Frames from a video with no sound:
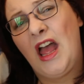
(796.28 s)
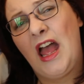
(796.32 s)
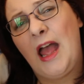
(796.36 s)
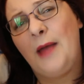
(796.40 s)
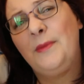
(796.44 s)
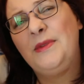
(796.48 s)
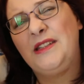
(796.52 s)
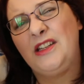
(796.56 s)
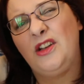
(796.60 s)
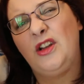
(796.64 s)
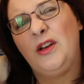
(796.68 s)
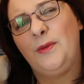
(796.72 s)

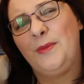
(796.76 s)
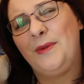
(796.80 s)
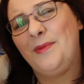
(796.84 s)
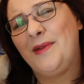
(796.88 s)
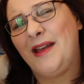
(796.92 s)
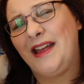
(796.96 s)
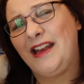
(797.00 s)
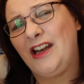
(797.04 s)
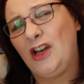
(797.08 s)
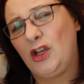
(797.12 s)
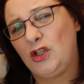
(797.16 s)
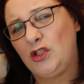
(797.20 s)
I'm still going to be
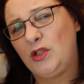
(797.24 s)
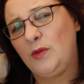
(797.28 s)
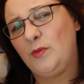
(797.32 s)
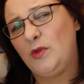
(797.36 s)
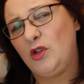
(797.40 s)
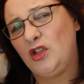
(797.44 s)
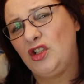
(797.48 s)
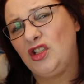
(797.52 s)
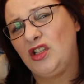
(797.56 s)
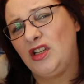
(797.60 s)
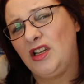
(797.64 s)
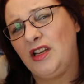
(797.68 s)
buying lots of
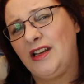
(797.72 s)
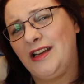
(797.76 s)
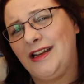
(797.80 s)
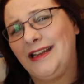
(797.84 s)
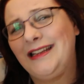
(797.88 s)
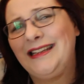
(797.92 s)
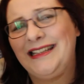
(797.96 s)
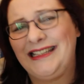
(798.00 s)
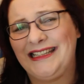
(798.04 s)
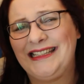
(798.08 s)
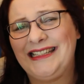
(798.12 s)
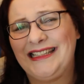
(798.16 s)
books, aren't
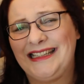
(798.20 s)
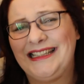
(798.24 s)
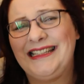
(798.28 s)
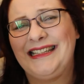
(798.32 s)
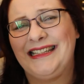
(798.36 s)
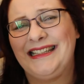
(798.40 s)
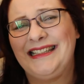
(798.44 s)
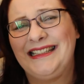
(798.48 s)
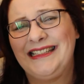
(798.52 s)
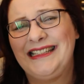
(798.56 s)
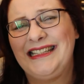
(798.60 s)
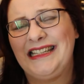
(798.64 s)
I?
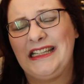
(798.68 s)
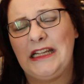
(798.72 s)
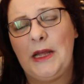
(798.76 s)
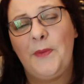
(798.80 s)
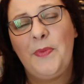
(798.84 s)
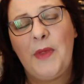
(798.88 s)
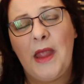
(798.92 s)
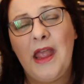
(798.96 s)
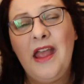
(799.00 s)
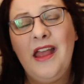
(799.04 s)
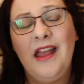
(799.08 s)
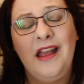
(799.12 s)
Yeah.
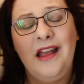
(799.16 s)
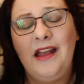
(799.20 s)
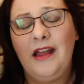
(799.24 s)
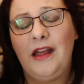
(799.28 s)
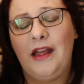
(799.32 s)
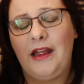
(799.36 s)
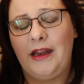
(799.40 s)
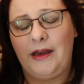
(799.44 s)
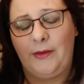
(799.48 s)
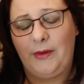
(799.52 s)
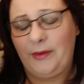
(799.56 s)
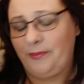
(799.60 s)

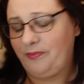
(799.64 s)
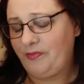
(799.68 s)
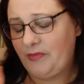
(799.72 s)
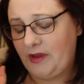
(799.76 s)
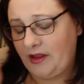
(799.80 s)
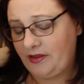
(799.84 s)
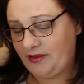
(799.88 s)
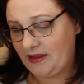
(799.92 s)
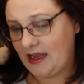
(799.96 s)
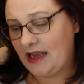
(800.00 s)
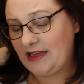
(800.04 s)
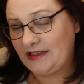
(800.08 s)
Anyway,
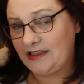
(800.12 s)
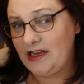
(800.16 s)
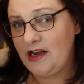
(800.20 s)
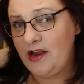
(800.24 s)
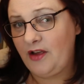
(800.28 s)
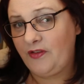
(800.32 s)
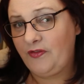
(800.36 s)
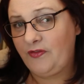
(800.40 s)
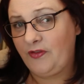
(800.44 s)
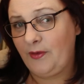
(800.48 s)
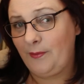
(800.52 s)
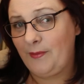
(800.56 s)
that's
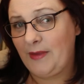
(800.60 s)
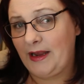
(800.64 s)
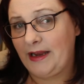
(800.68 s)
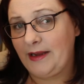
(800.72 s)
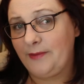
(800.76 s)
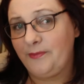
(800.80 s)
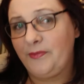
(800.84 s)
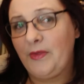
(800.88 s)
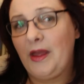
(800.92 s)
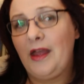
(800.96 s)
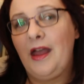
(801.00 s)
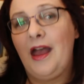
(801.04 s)
enough from
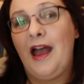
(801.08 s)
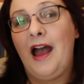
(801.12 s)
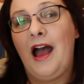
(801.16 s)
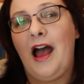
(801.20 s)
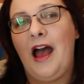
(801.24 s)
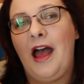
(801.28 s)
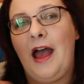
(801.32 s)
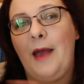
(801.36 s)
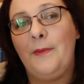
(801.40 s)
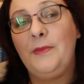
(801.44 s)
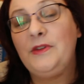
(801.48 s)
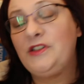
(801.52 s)
me.
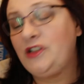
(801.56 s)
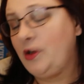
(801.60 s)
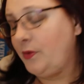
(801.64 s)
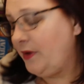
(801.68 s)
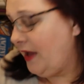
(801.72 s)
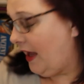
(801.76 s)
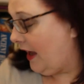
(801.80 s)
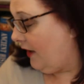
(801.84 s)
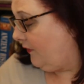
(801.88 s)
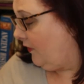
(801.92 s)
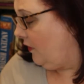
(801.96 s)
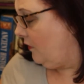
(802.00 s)
So
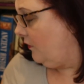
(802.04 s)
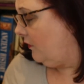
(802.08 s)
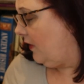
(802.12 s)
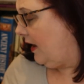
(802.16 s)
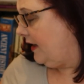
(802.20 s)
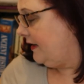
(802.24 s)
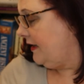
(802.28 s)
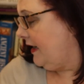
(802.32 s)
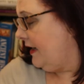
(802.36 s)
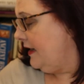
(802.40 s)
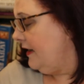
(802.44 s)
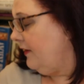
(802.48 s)
yeah, if you've
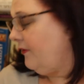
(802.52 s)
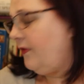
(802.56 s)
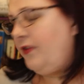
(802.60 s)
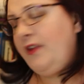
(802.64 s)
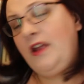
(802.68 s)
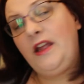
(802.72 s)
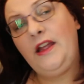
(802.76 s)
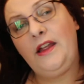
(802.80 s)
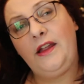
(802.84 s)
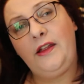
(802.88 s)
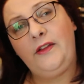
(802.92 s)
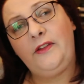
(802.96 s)
read any of
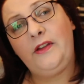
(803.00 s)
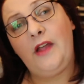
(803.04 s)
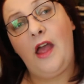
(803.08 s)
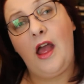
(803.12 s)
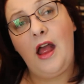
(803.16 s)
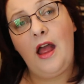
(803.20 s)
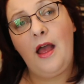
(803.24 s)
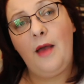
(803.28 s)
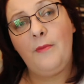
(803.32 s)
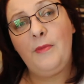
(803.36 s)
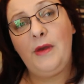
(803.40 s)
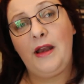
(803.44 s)
these,
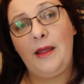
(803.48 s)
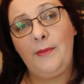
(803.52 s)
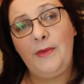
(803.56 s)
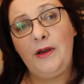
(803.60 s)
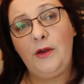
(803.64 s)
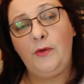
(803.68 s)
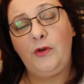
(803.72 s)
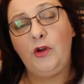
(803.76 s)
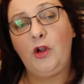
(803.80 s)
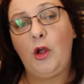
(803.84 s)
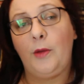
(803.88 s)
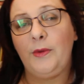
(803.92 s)
let me
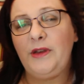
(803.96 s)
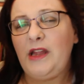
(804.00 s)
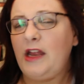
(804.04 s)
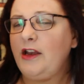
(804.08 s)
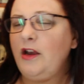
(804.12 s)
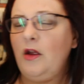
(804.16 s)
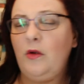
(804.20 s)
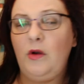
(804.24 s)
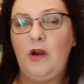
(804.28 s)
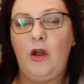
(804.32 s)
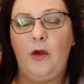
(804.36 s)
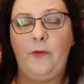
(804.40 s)
know in your comments. I
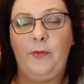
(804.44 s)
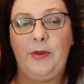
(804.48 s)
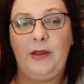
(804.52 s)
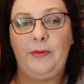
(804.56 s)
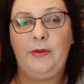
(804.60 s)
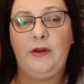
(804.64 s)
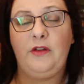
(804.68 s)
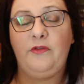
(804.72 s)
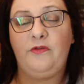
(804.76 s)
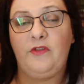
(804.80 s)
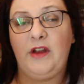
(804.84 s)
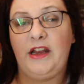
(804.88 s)
know a lot of
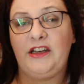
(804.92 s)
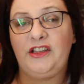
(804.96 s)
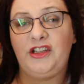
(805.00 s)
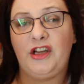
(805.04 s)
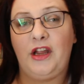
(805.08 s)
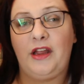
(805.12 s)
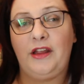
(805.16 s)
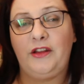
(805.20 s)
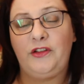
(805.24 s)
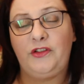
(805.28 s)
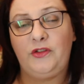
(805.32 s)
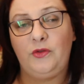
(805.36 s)
people have read
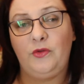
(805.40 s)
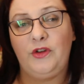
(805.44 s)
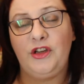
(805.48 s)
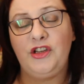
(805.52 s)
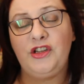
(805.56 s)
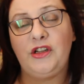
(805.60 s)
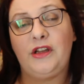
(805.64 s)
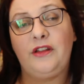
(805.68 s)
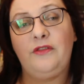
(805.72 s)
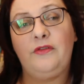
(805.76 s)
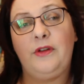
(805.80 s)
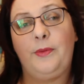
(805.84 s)

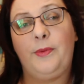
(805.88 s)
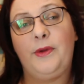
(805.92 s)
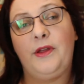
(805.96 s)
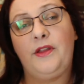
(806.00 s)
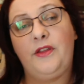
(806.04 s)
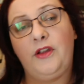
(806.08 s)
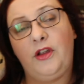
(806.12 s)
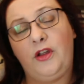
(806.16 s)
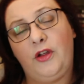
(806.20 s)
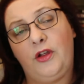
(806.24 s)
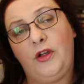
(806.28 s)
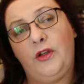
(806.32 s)
Stalking Jack the Ripper,
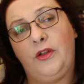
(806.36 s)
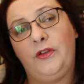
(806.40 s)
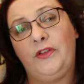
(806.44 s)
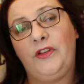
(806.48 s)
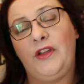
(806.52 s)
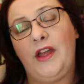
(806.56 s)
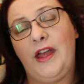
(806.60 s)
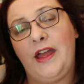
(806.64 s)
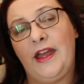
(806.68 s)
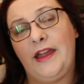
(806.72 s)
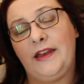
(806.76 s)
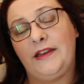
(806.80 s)
The
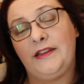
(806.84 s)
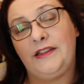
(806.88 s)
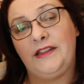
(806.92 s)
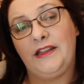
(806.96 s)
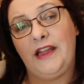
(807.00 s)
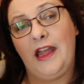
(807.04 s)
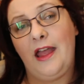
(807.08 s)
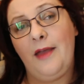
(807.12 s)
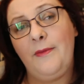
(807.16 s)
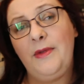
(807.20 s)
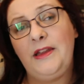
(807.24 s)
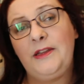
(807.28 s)
Girls and The
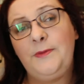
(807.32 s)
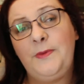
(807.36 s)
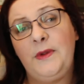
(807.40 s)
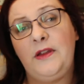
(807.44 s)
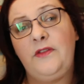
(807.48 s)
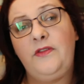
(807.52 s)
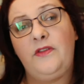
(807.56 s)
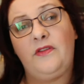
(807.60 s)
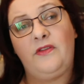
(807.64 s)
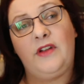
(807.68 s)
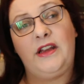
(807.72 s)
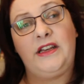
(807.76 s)
Chemist, but
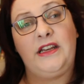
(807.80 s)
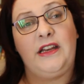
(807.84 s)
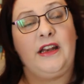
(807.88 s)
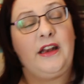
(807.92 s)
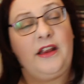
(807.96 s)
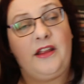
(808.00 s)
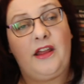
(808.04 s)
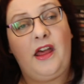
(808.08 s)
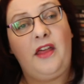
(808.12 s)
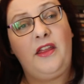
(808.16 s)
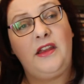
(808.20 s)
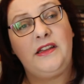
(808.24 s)
if you've read
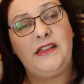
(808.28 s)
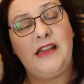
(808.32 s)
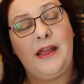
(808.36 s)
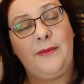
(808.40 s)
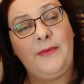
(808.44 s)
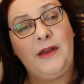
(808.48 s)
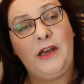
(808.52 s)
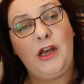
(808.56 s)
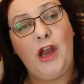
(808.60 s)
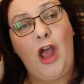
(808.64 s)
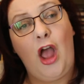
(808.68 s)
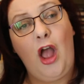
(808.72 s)
any others, let
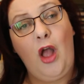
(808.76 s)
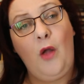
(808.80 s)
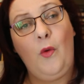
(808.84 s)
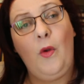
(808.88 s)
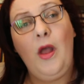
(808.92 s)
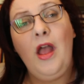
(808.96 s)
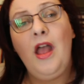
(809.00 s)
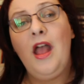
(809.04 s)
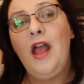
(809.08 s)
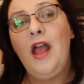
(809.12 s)
me know